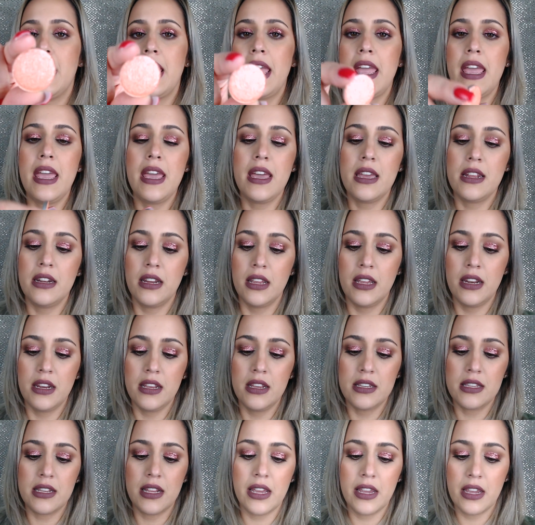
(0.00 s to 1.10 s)
and it
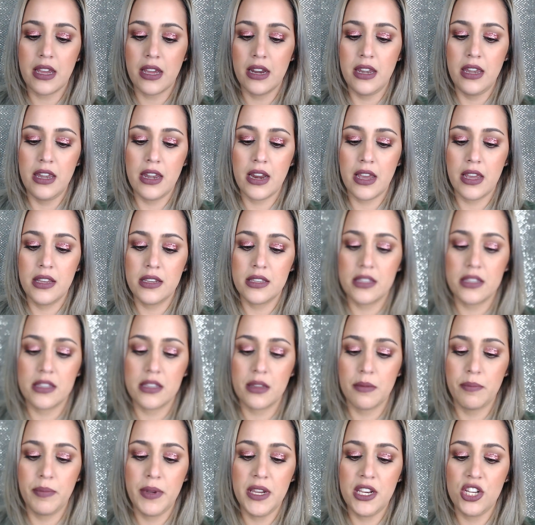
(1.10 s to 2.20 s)
is like a nice
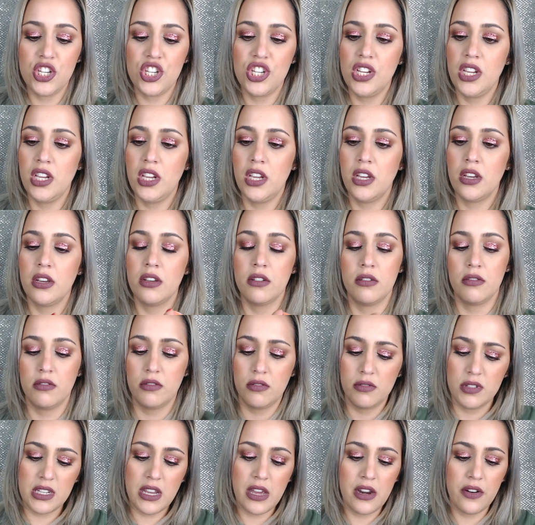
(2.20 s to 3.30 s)
peachy, oh,
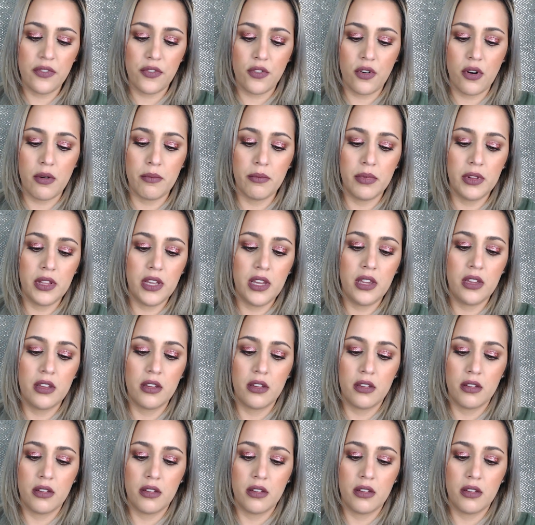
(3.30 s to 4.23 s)
it's kind of crumbly.